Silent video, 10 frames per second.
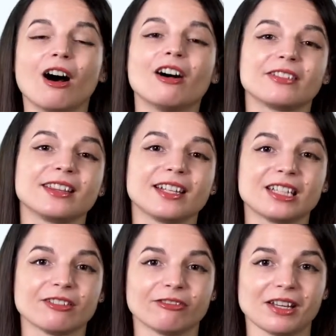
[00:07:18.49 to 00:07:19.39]
often lead
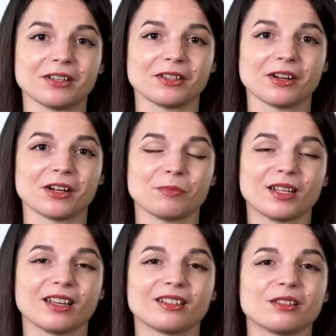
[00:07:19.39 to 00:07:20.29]
to failure
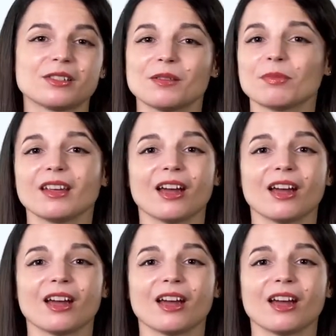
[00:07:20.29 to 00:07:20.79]
because you simply